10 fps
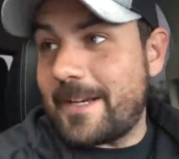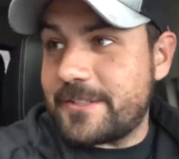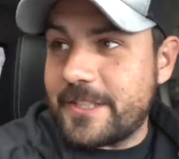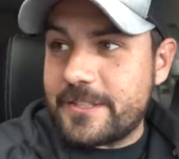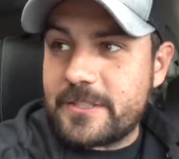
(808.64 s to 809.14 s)

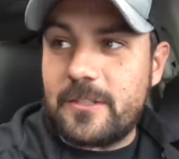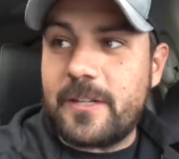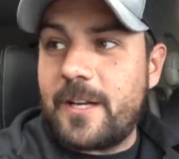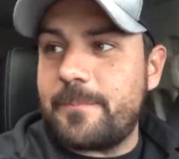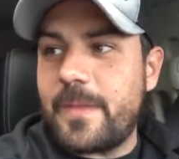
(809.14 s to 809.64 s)
actually going to slow
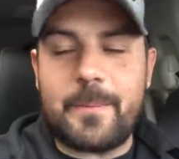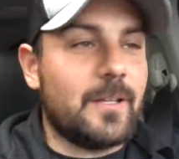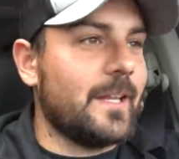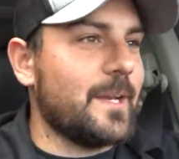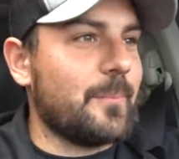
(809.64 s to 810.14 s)
down. I'm going
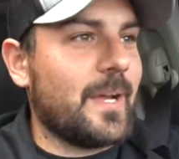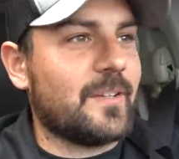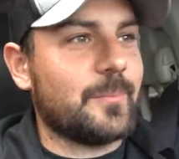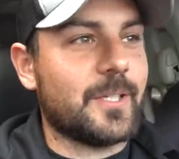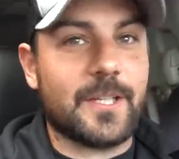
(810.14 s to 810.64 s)
to let him
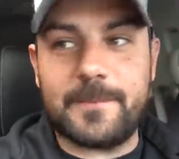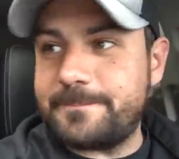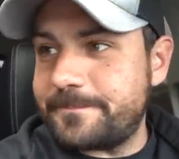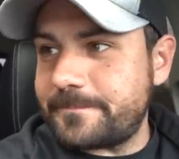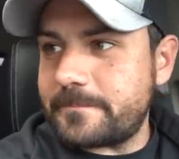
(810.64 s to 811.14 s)
pass me again.
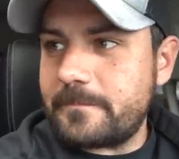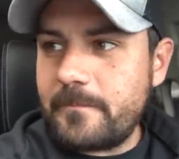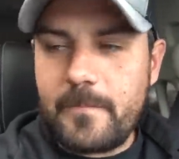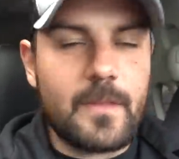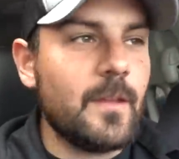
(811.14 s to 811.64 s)

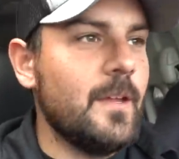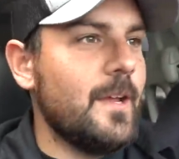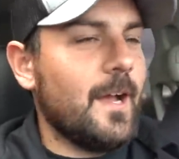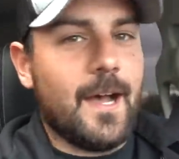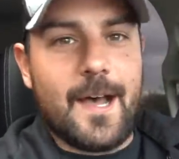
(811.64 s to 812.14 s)

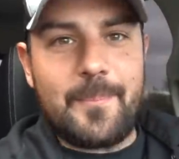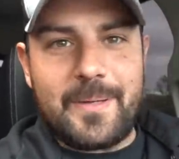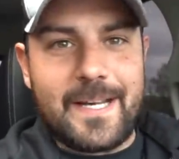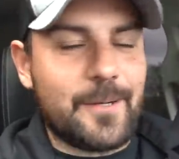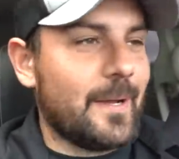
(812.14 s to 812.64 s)
Uh,
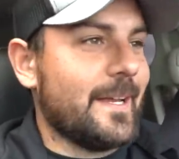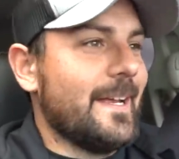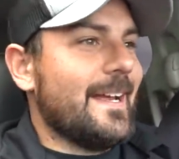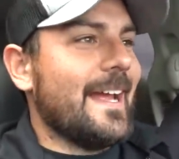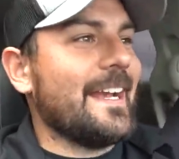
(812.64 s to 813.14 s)
but anyway,
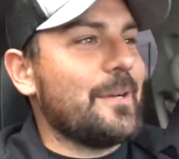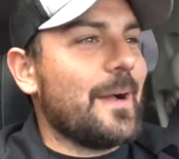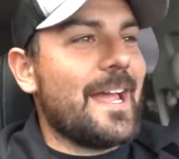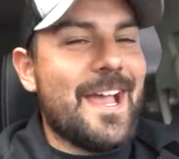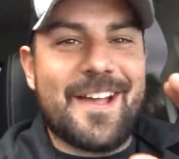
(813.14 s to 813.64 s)

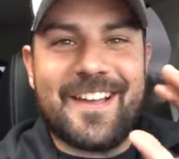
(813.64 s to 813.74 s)
anyway,